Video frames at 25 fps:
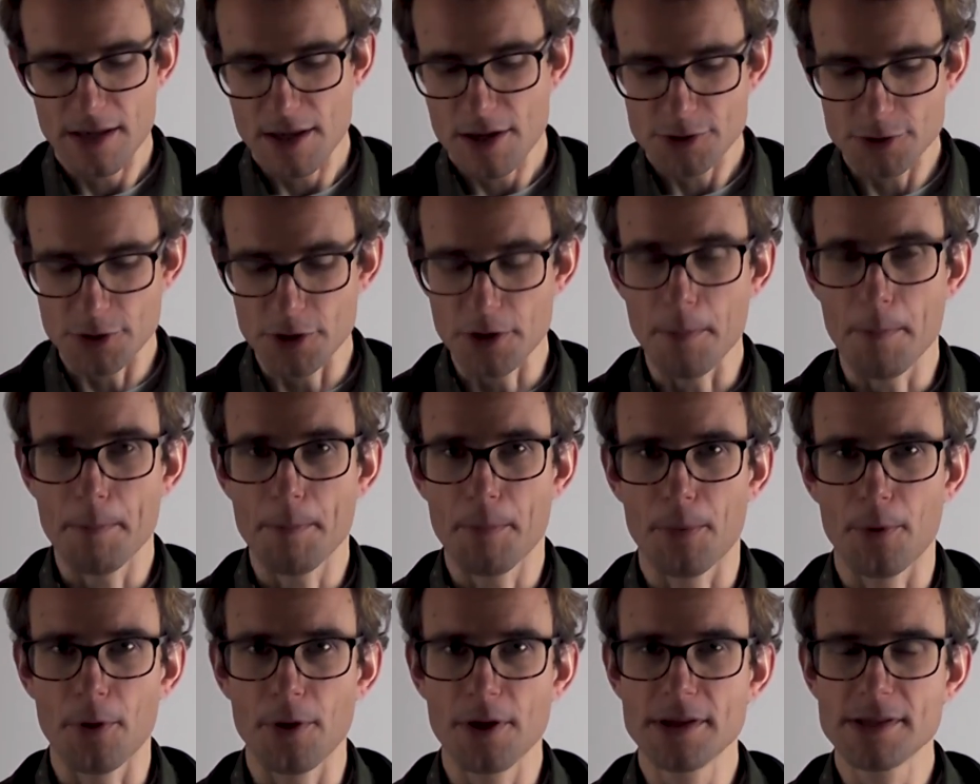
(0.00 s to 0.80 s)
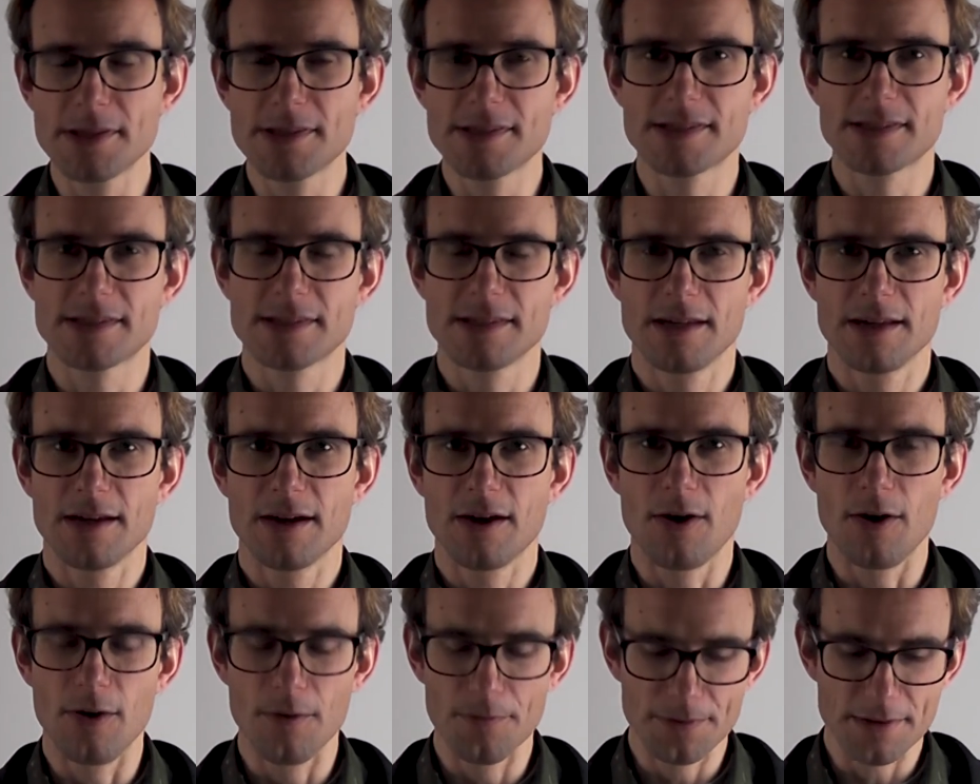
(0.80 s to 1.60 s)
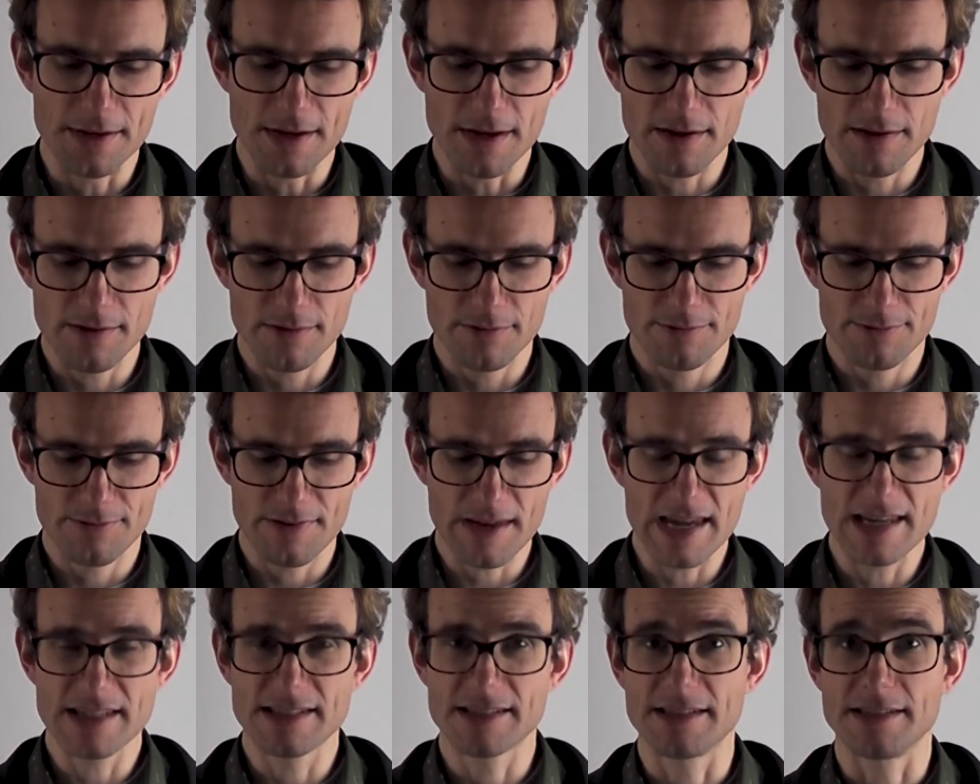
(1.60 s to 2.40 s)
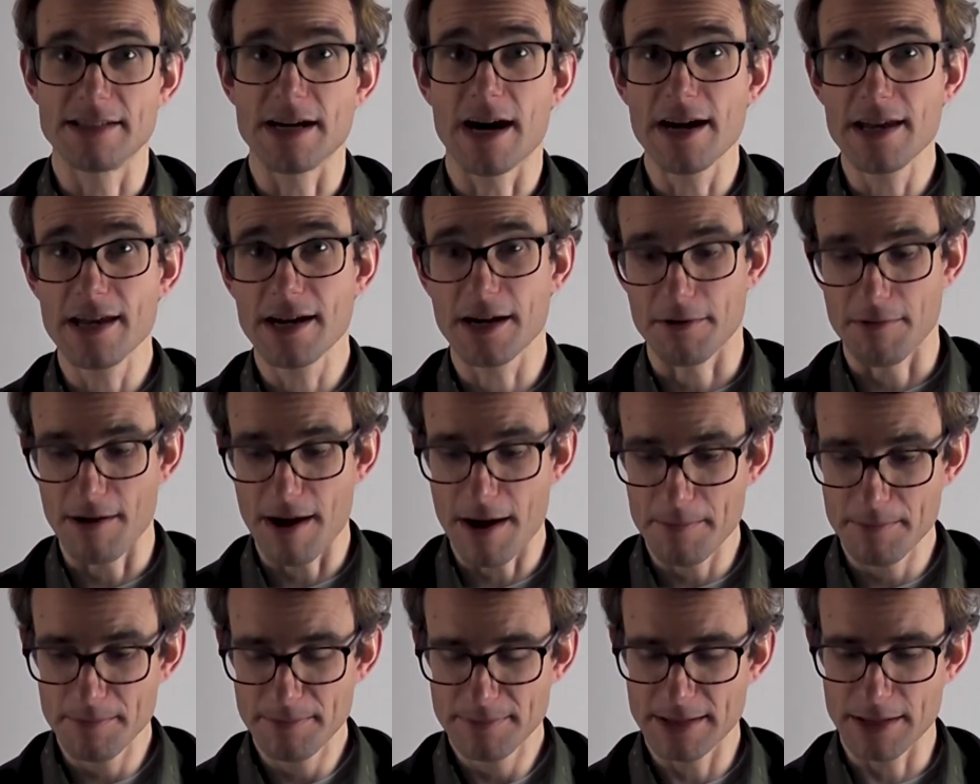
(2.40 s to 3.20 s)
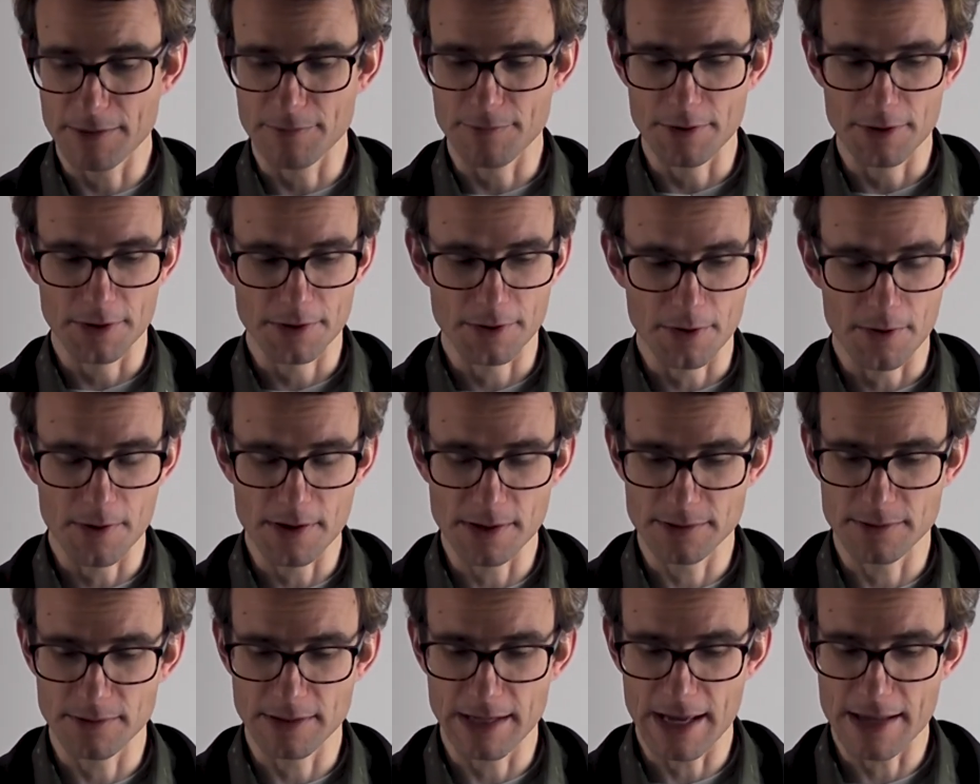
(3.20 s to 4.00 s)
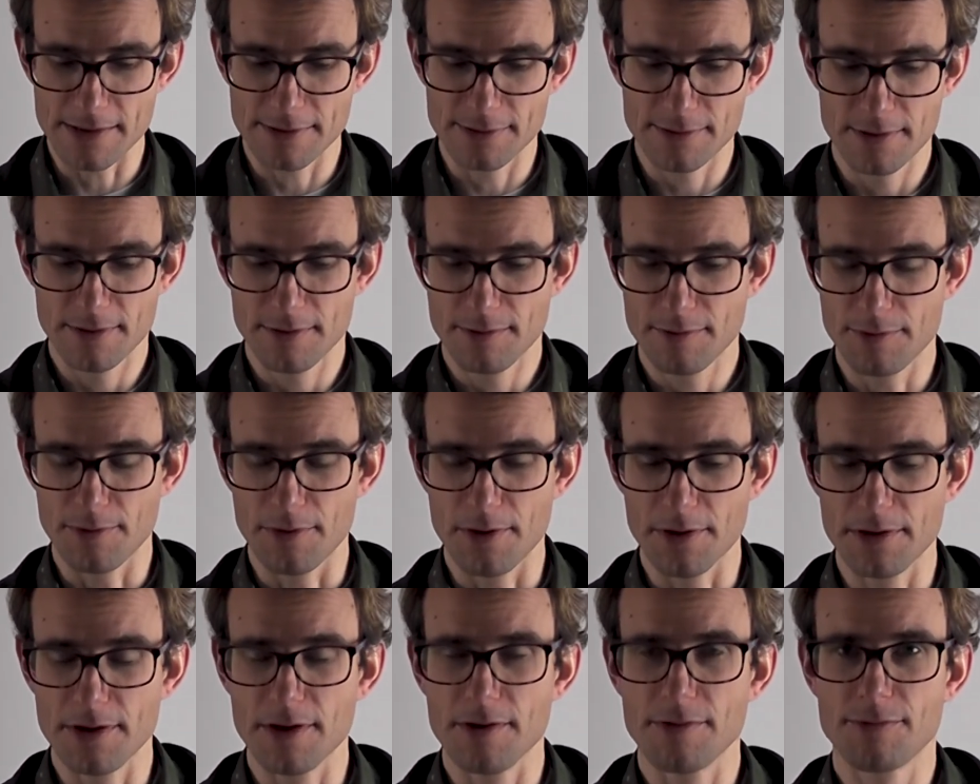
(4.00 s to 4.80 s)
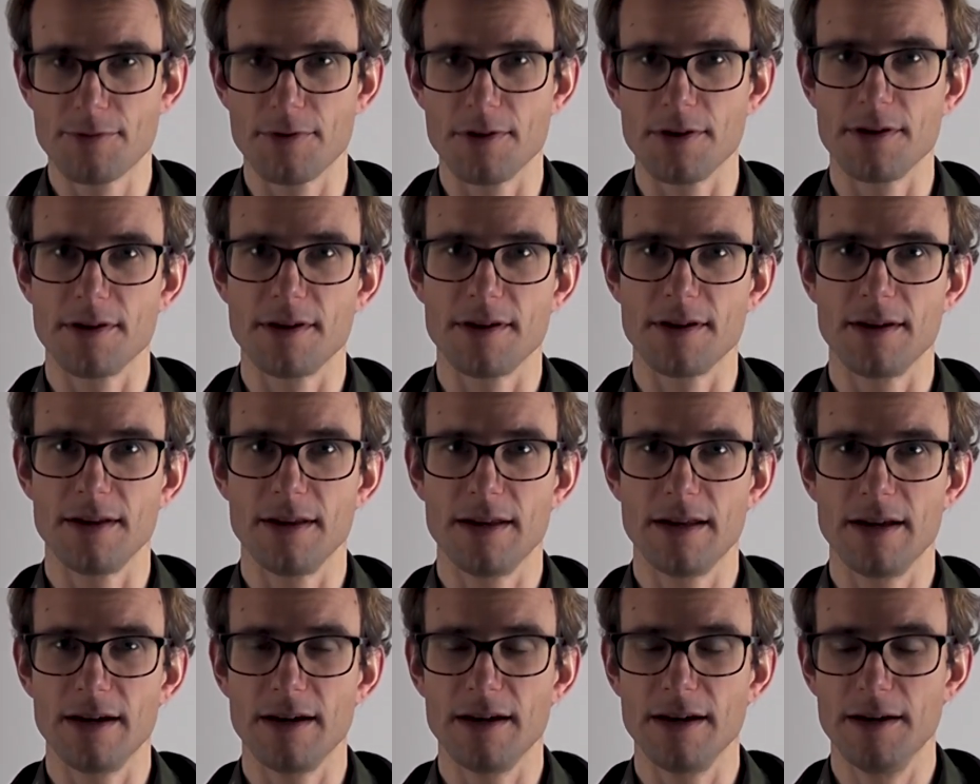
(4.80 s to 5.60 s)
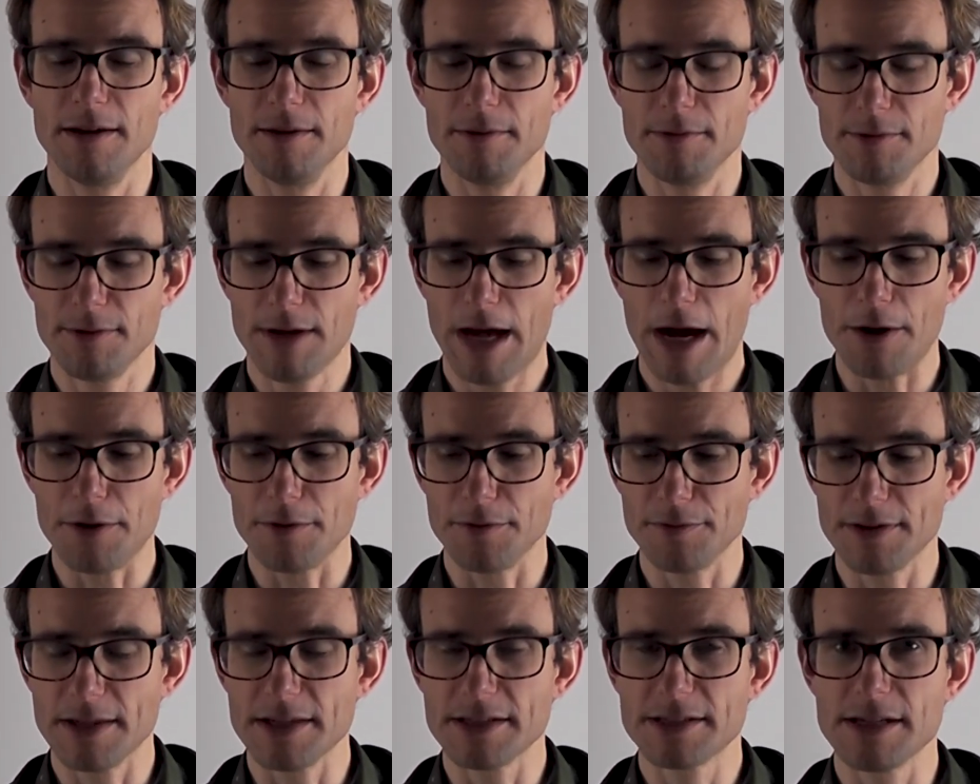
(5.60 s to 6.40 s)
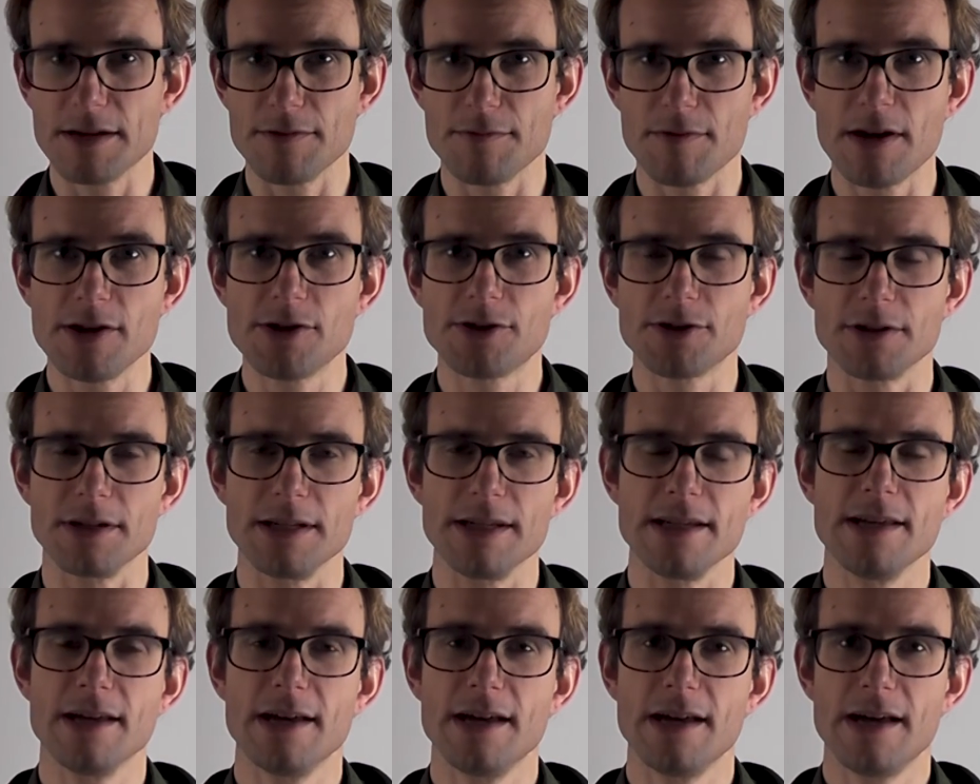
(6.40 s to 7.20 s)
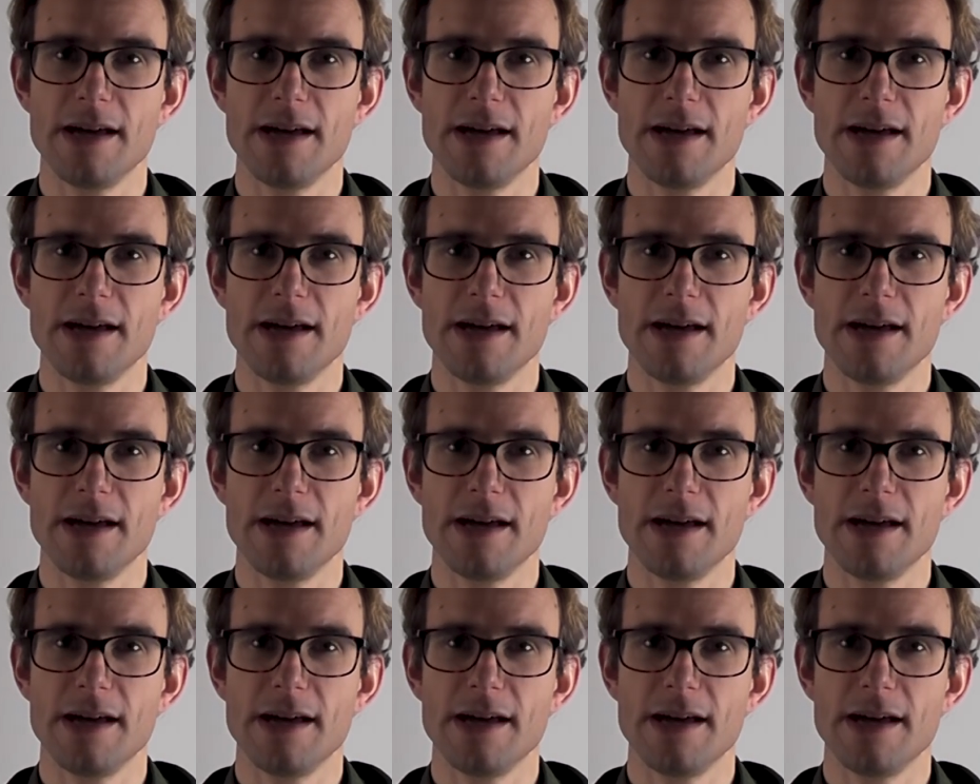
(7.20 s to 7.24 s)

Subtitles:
So the points on the phase diagram that we're going to get for the out of this eventually,